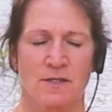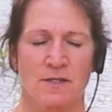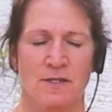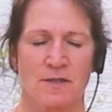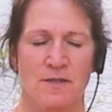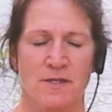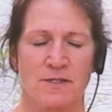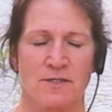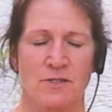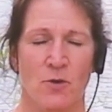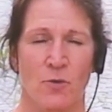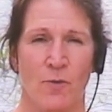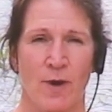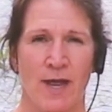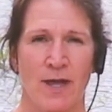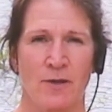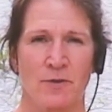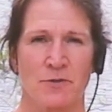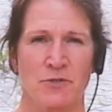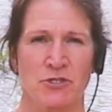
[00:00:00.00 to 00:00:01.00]
Did this
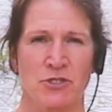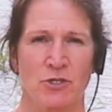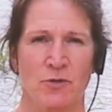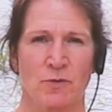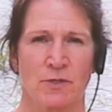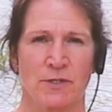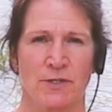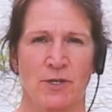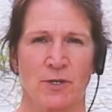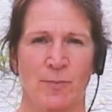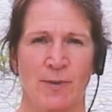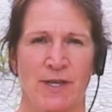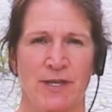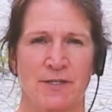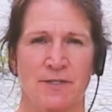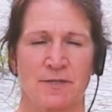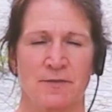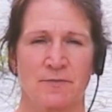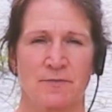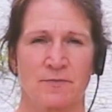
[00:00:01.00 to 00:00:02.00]
ground you a little
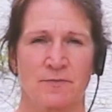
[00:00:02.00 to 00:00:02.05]
bit?